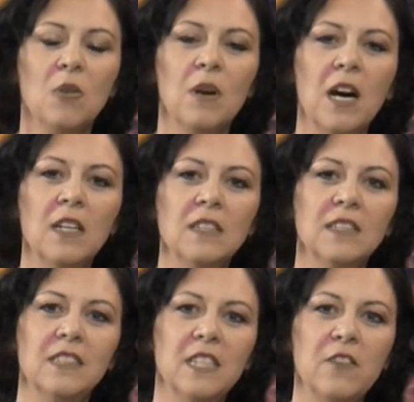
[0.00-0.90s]
Well,
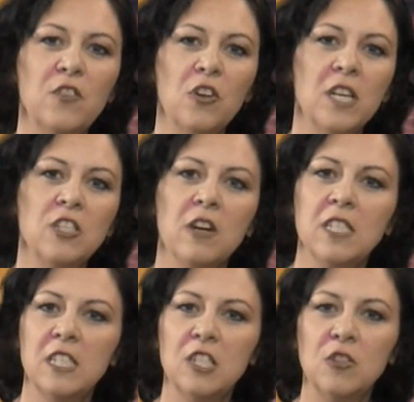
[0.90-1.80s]
if you're
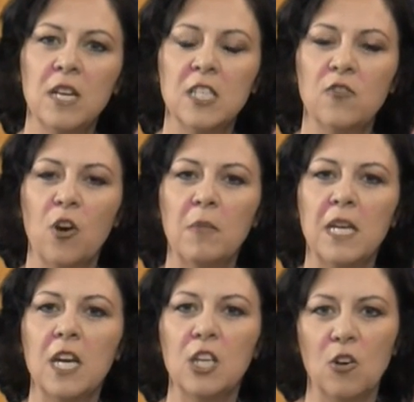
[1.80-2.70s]
interested in
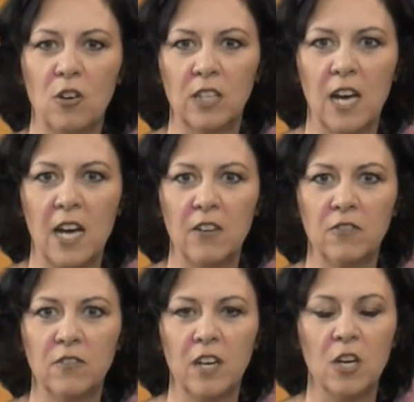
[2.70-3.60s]
transforming your life,
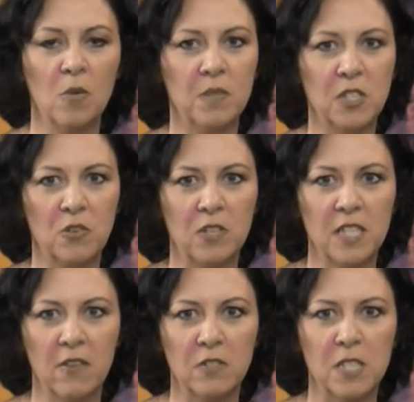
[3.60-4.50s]
I hope these
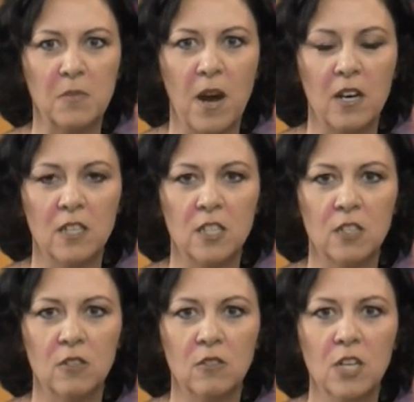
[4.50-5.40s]
stories have inspired
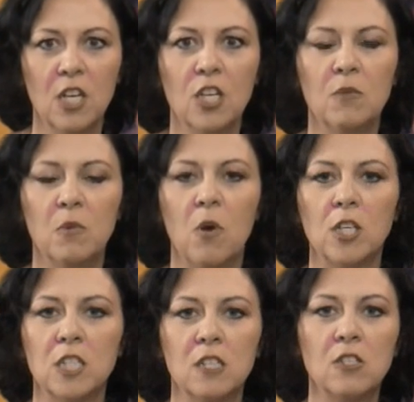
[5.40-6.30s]
you. You've been
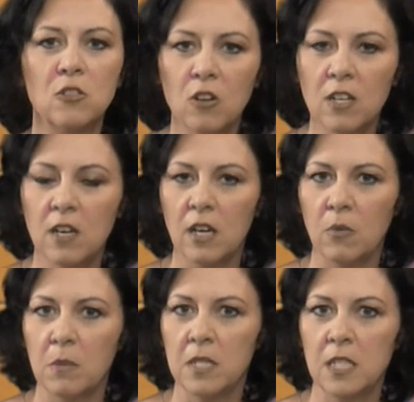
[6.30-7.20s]
watching Extraordinary
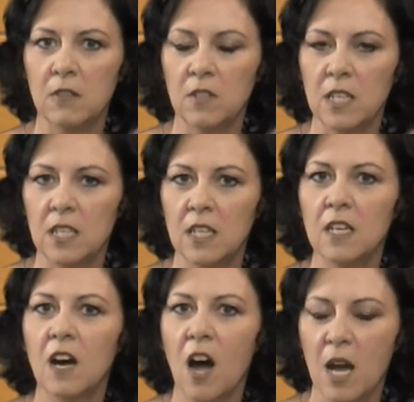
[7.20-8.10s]
Women TV.
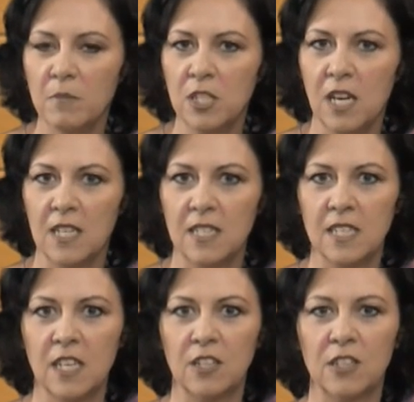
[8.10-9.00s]
I'm Shannon
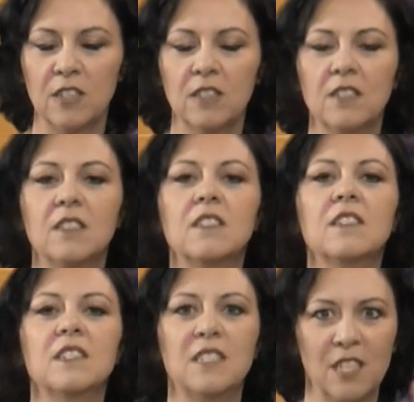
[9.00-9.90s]
Skinner.
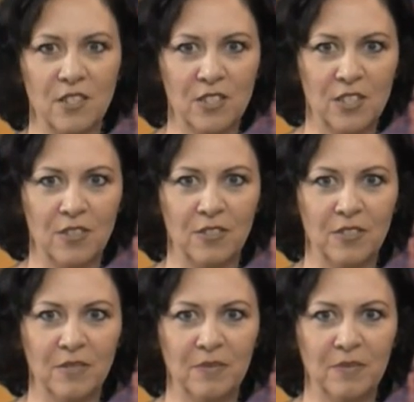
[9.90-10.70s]
See you soon.